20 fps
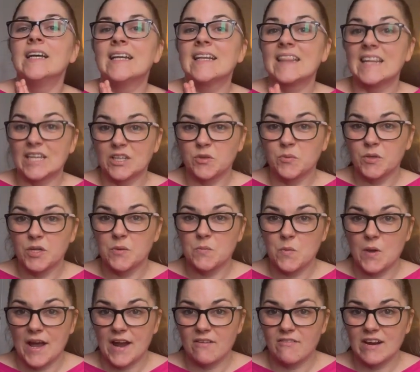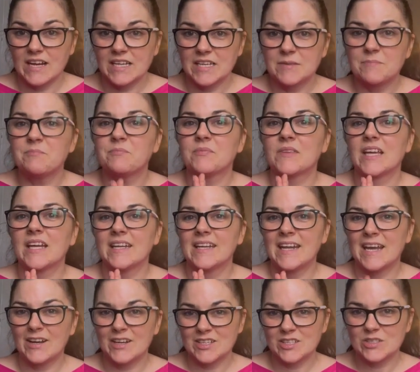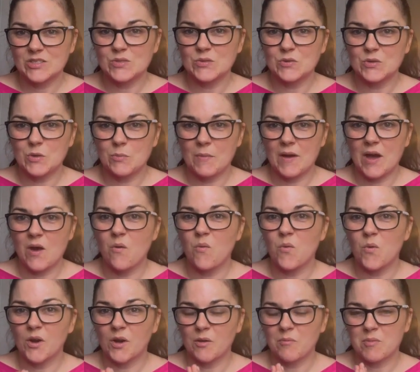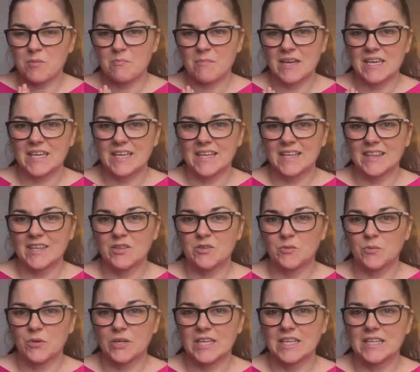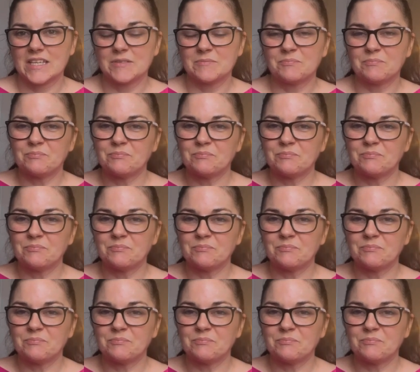That's what I'm wearing. Now let's talk about what I've been making this week.